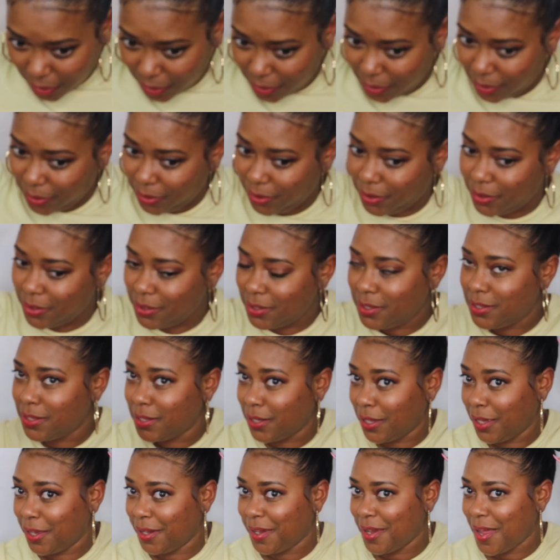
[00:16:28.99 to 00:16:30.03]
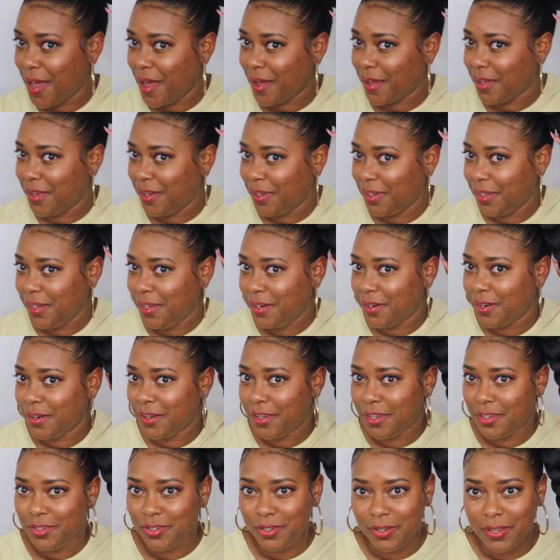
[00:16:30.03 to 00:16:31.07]
it looks a lot cleaner
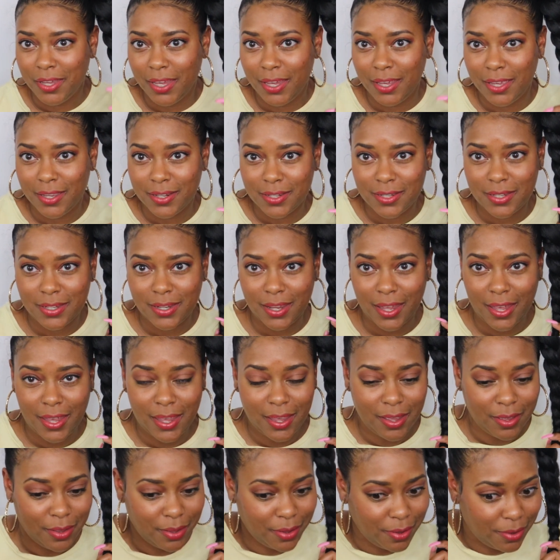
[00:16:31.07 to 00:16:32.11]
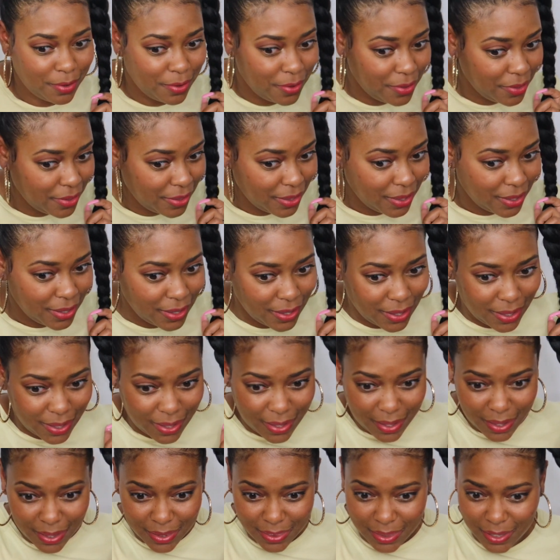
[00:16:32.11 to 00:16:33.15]
because you can't tell
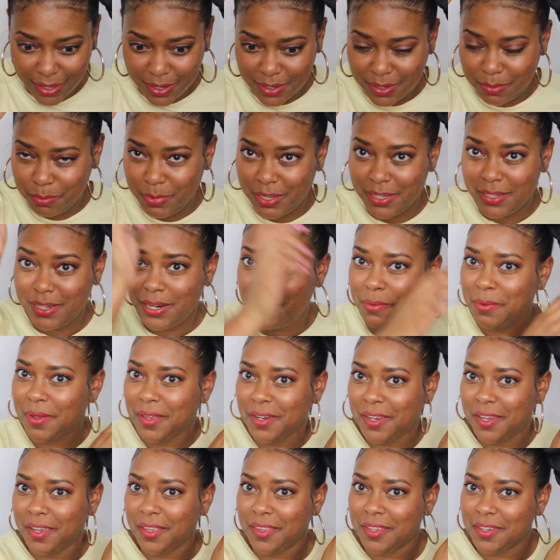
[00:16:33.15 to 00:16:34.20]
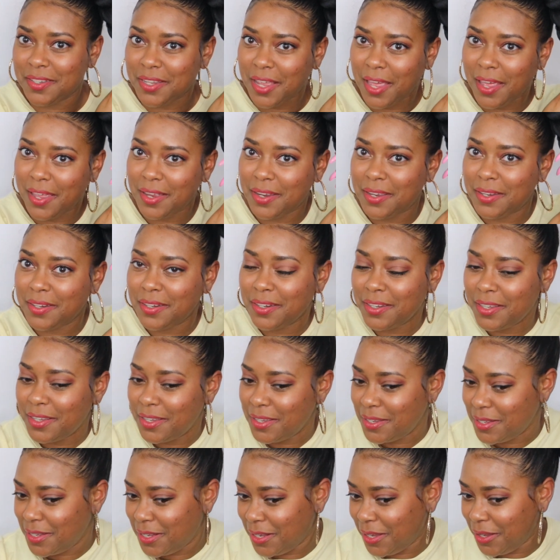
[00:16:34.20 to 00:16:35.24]
that it's messed up on the other side.
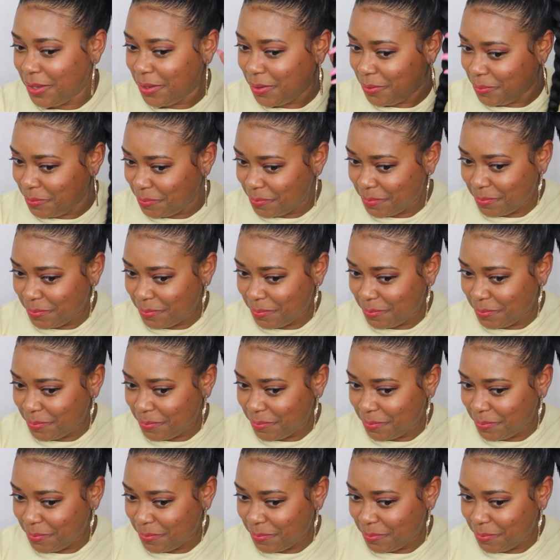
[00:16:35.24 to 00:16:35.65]
So